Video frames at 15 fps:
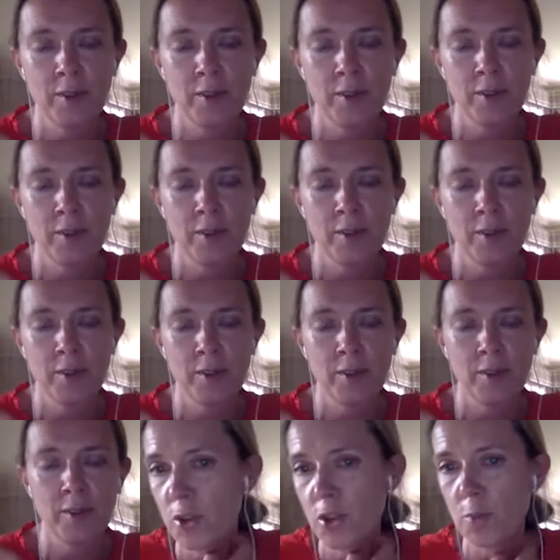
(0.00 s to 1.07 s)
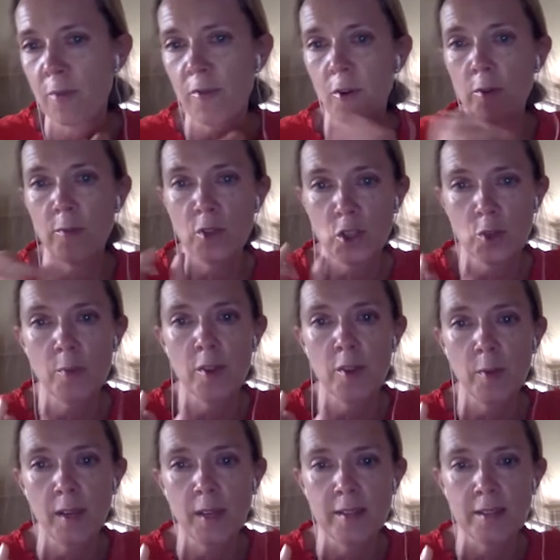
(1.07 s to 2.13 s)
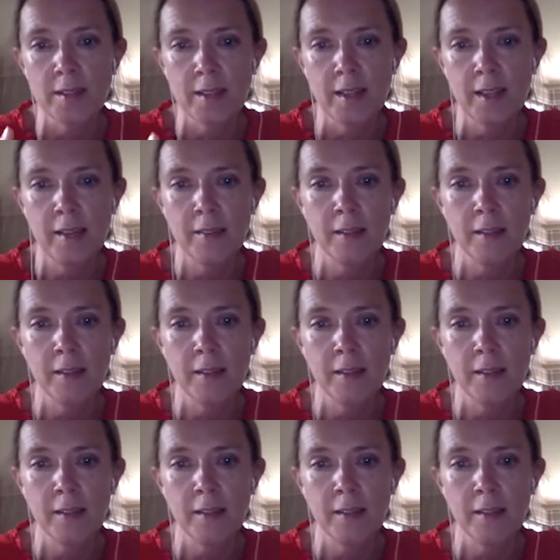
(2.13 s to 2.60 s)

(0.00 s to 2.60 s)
what we call the gross tumour volume, the tumour that we can see,